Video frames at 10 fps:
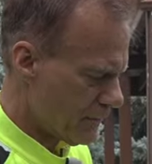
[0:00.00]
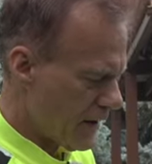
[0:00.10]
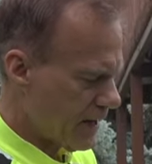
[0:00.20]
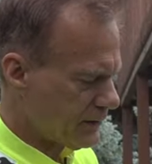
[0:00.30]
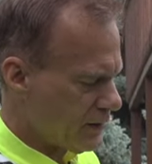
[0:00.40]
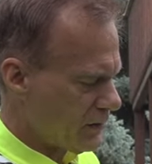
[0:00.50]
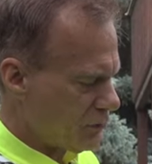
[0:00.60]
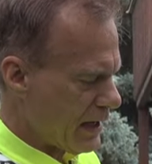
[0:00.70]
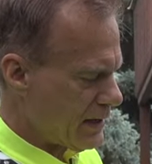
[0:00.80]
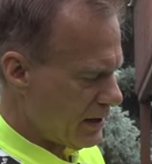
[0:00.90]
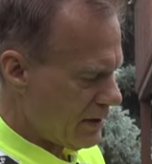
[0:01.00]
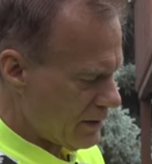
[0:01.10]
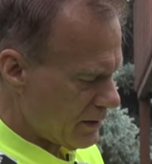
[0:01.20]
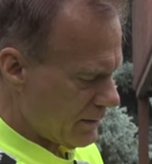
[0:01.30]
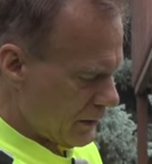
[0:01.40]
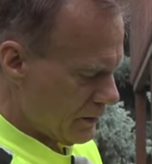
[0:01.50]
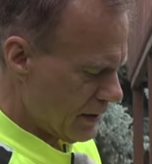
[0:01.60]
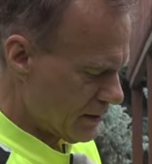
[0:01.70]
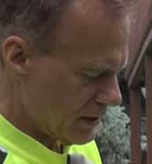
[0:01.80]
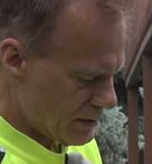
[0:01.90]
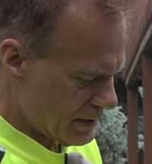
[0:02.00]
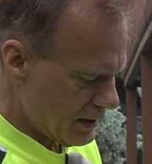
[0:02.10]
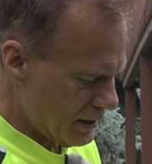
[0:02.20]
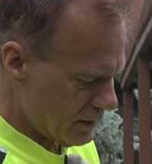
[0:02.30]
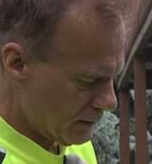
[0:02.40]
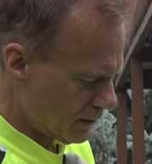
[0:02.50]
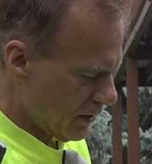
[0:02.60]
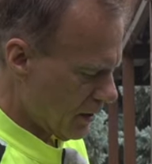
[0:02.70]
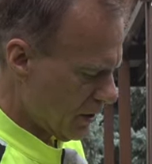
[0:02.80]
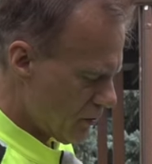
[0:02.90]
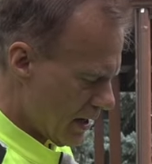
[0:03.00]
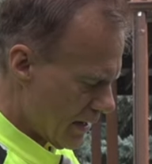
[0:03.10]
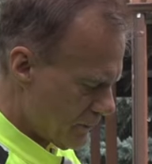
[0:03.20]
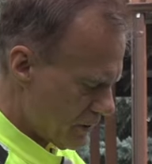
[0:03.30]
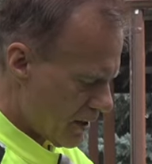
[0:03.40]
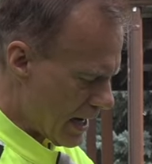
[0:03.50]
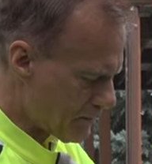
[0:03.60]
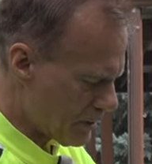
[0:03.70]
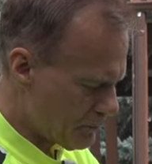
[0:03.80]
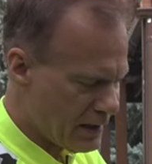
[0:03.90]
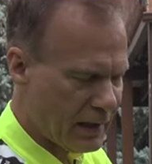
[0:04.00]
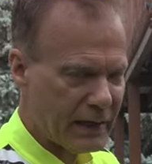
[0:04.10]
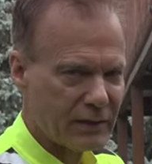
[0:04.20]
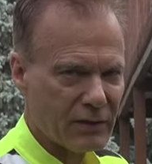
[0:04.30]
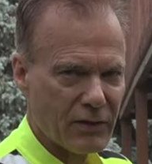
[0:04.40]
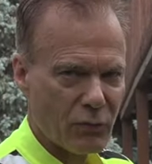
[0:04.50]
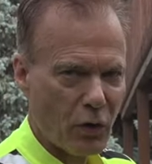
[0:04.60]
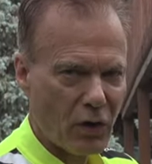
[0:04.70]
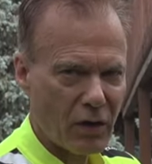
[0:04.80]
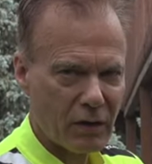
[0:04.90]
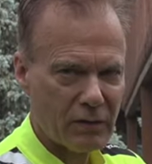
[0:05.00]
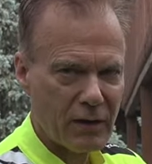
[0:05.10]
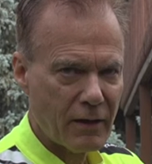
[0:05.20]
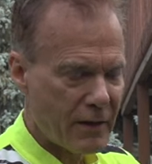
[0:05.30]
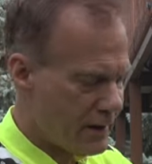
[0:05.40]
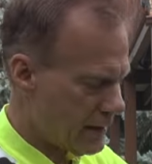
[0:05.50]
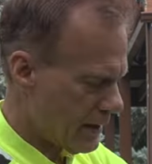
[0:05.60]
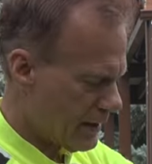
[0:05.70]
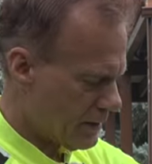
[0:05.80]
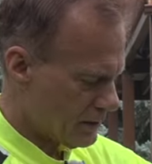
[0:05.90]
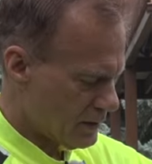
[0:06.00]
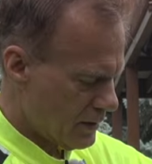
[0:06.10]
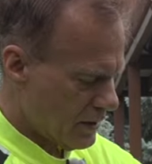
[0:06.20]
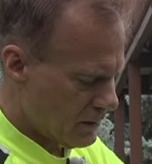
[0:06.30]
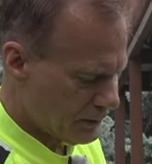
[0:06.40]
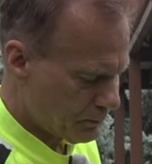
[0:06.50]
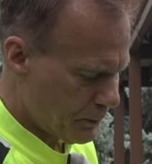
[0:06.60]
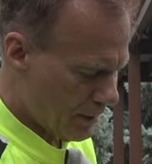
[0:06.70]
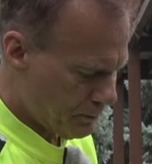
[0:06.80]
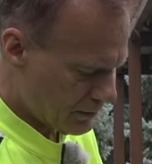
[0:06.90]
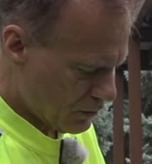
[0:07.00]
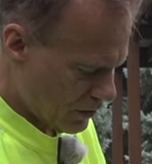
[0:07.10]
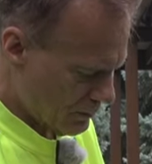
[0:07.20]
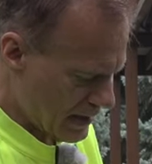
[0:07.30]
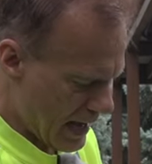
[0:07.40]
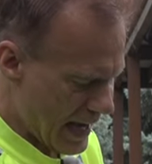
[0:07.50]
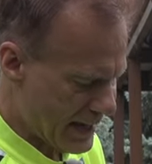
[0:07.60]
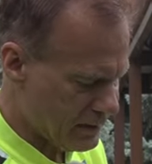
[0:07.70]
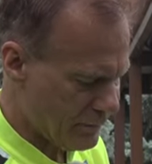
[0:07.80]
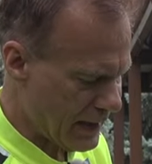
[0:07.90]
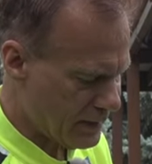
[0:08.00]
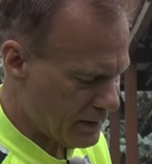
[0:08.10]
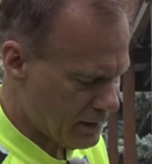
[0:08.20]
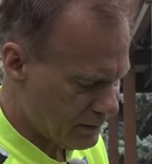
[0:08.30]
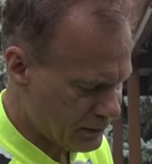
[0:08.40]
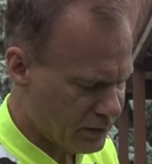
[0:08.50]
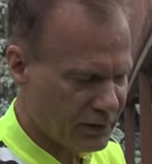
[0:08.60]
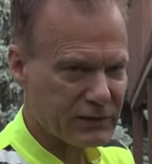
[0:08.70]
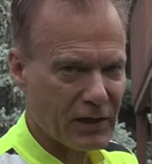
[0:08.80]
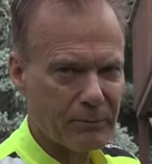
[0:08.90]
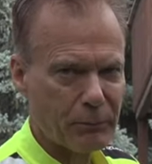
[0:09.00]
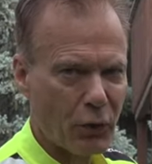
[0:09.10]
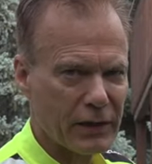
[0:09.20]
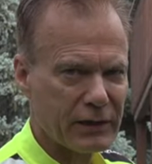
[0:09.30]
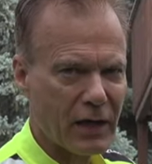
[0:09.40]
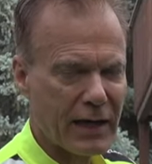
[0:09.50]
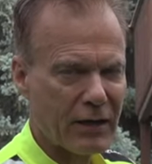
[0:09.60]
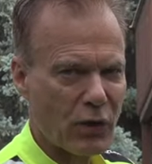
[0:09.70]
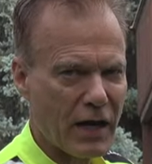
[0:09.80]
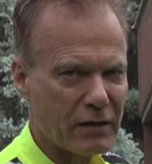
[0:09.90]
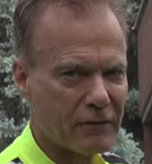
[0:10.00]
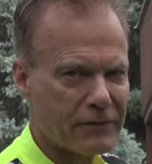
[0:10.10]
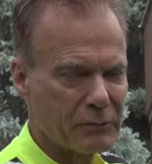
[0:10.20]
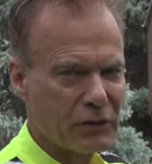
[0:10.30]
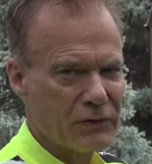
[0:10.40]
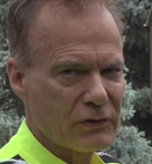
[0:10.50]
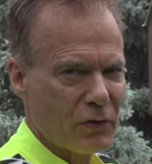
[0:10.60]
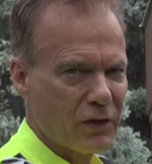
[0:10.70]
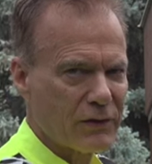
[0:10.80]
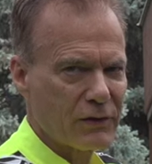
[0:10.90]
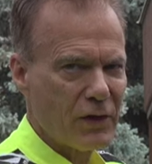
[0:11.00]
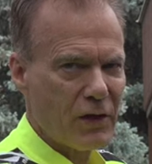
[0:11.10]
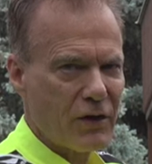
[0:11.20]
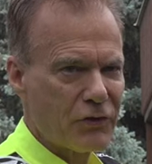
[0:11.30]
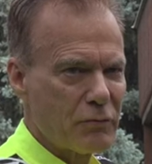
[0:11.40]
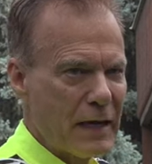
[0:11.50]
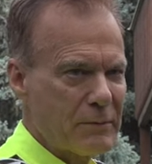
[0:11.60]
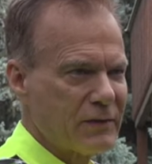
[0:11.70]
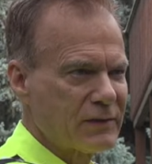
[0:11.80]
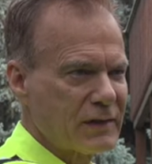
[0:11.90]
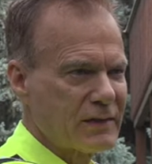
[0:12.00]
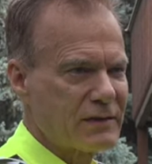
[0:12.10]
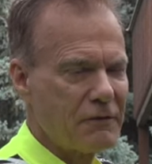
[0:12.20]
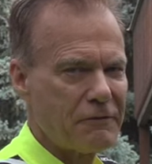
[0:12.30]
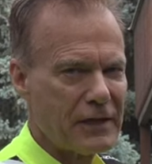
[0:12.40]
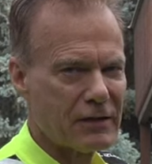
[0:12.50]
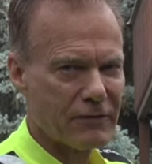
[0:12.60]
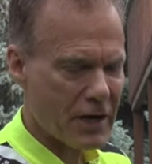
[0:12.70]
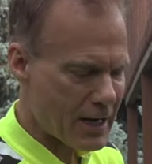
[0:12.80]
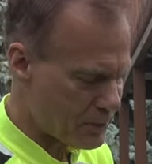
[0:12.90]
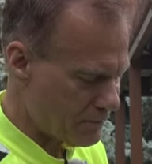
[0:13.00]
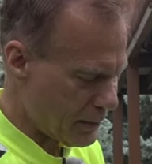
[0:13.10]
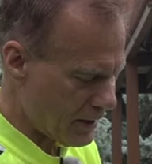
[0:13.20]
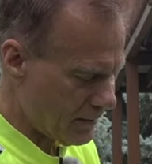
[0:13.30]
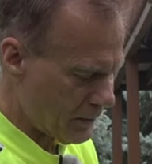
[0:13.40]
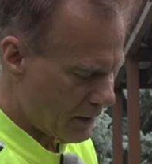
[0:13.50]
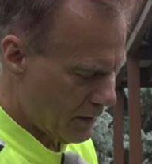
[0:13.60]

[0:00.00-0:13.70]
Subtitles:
faucet is right here. These are T's. You have your copper behind the wall, and this pump is going to be activated. It's going to start pulling the hot water from your source through maybe 60 feet of copper pipe.